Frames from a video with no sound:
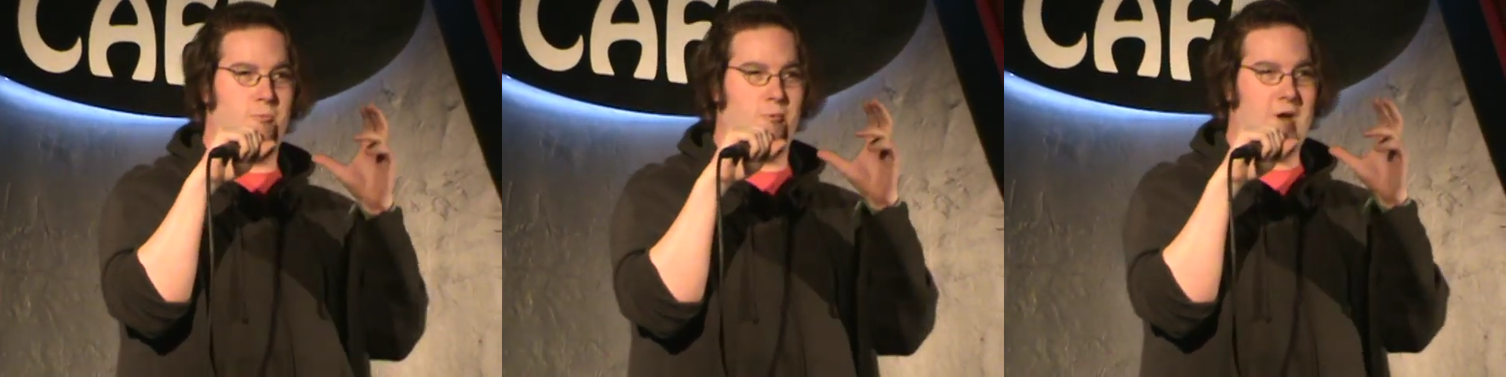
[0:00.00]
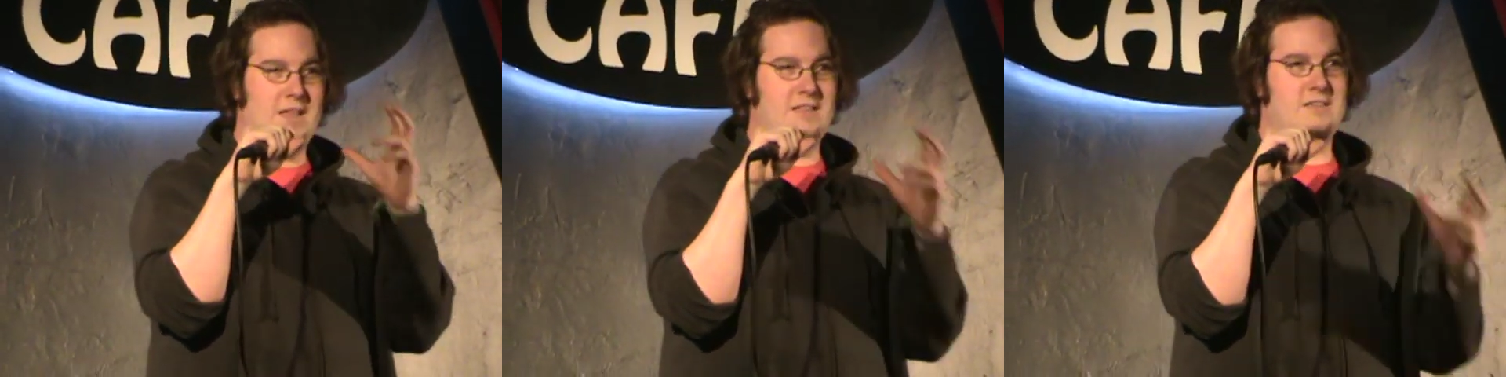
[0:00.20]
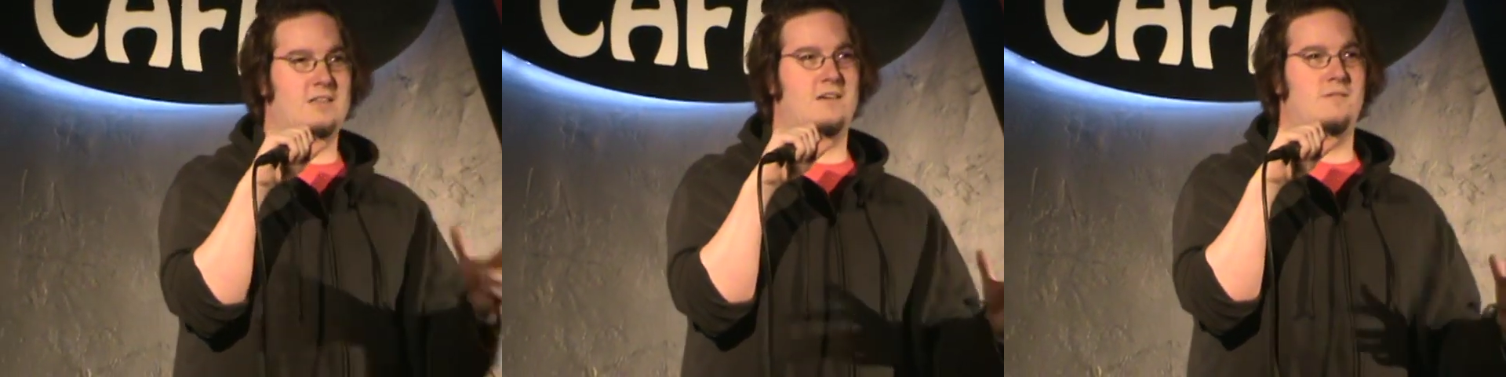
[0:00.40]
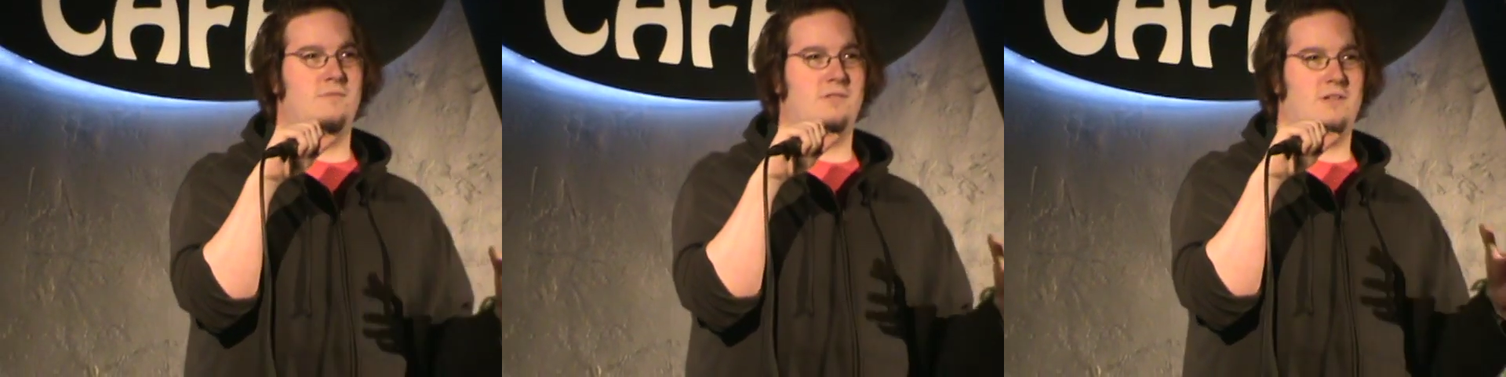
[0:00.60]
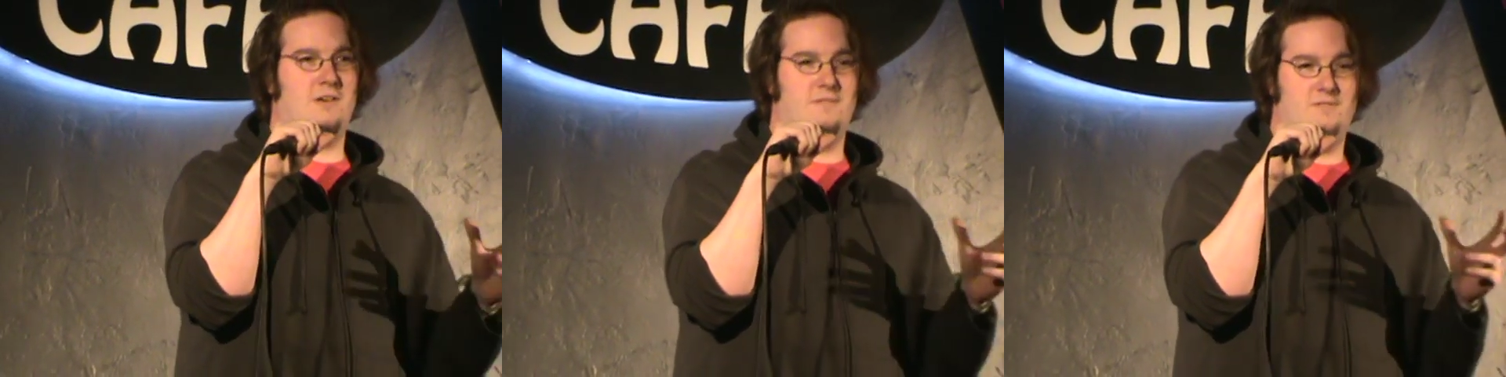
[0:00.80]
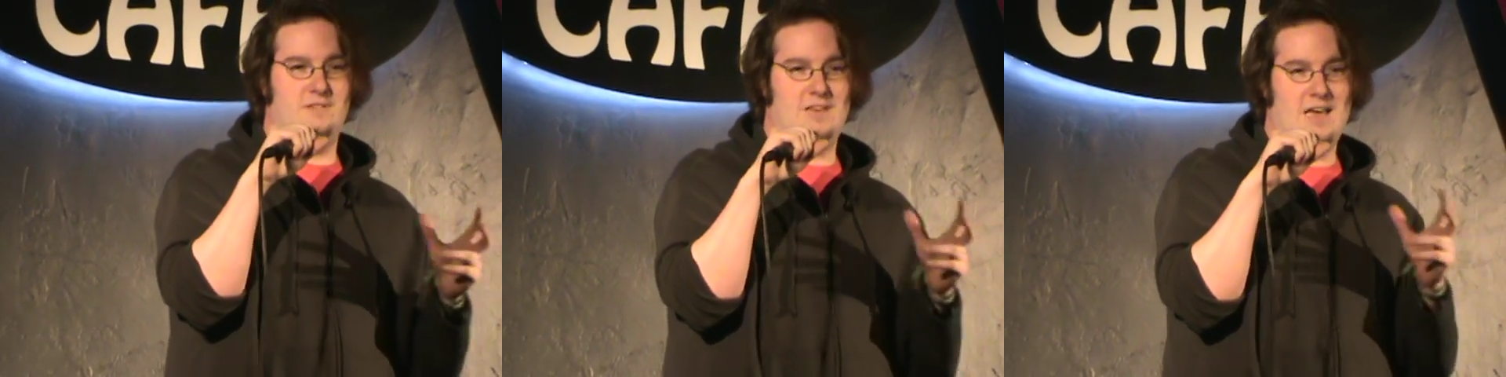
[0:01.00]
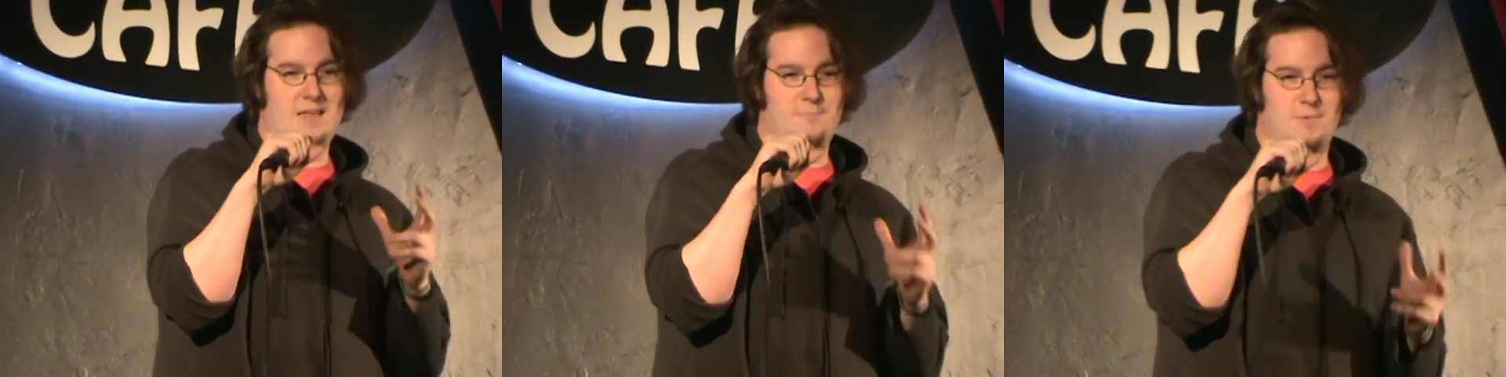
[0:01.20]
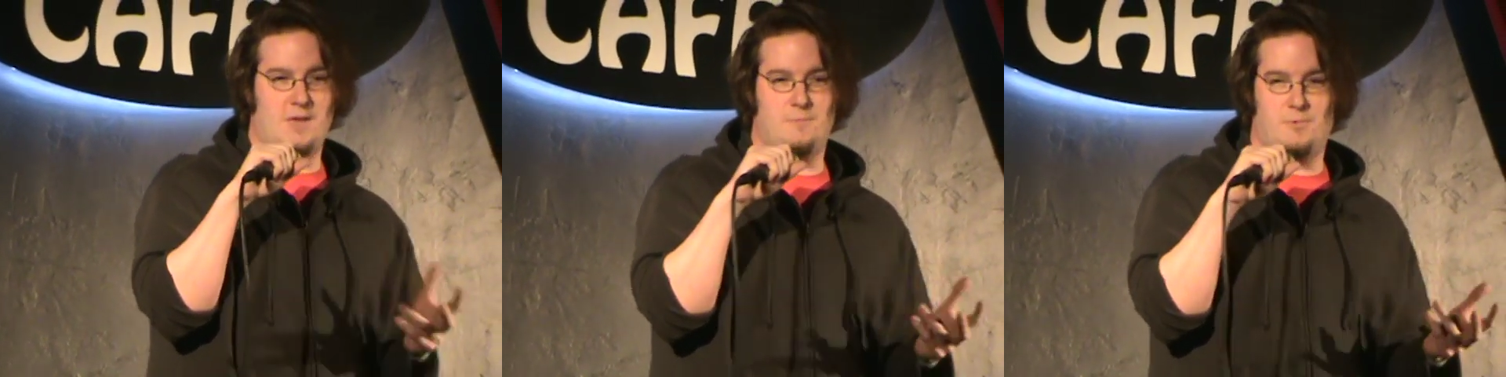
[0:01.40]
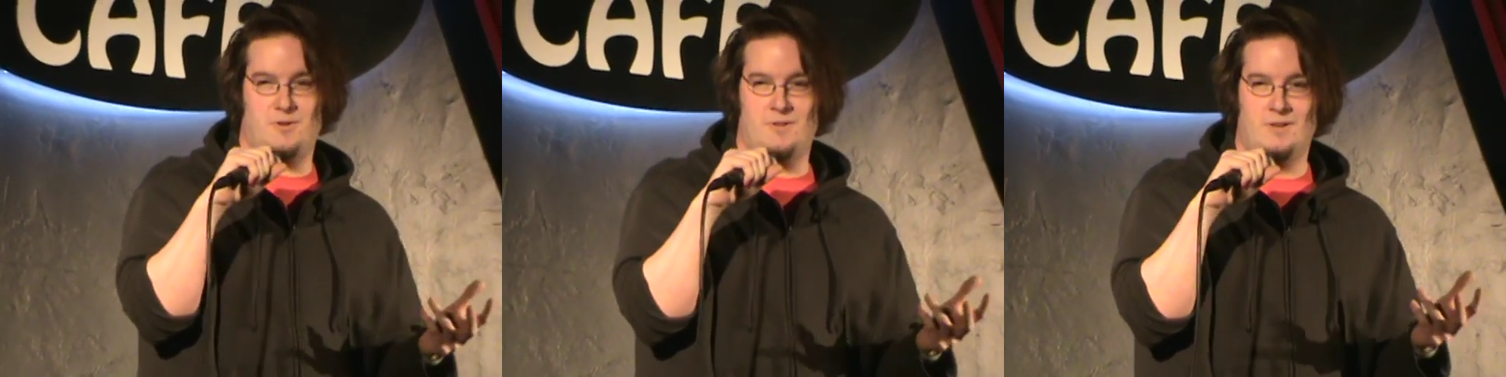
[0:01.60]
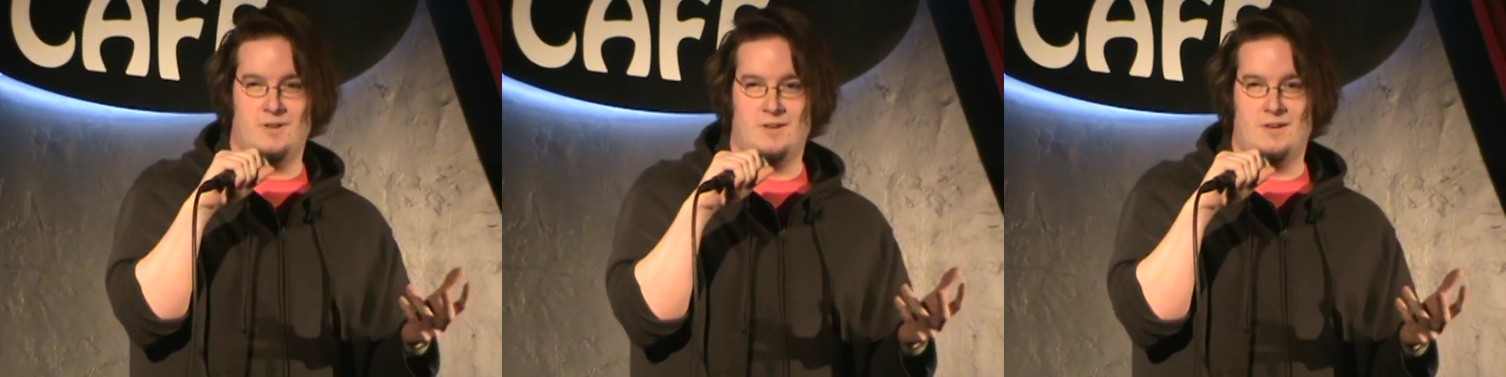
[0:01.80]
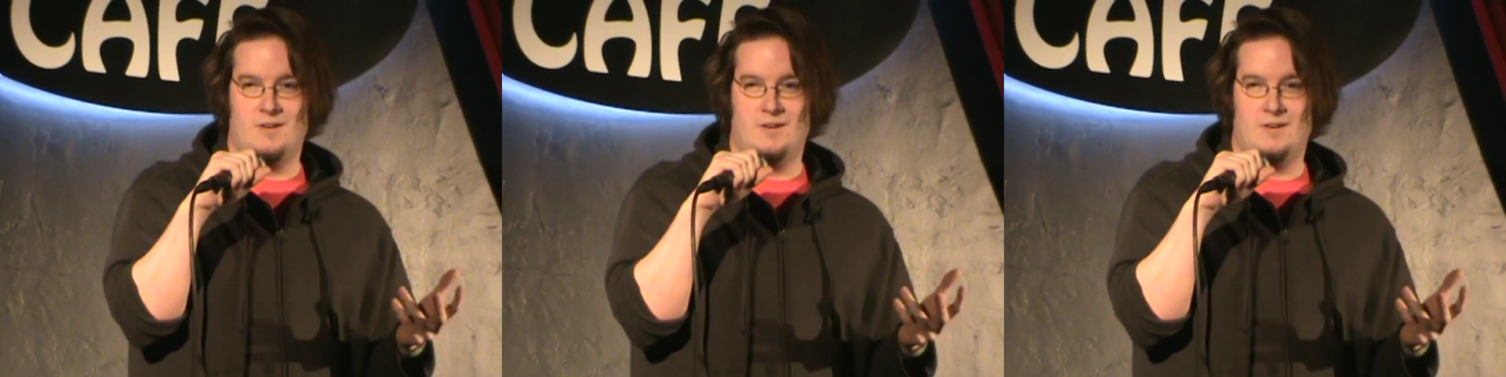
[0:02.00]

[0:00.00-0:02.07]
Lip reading: relatives of dead people